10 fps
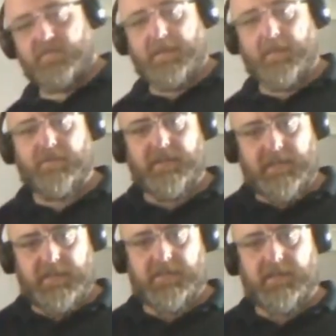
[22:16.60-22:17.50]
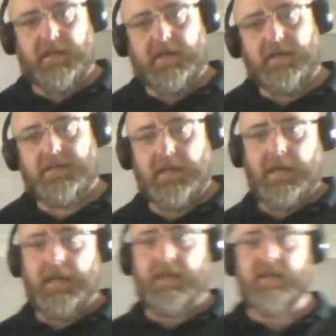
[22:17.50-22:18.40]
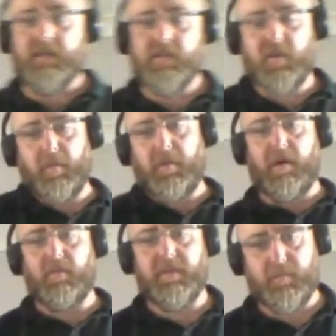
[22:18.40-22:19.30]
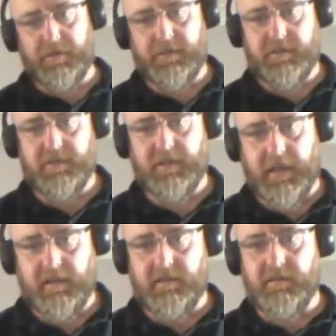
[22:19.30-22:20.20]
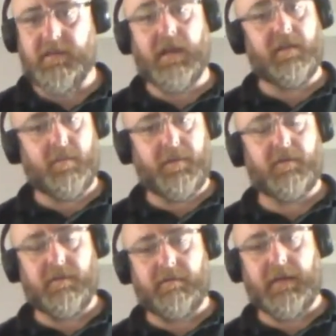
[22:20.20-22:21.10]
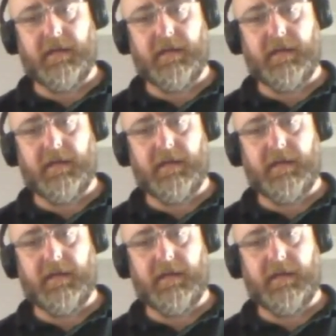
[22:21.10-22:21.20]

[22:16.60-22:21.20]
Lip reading: thing to remember at this stage is that to comply with the British standards and the building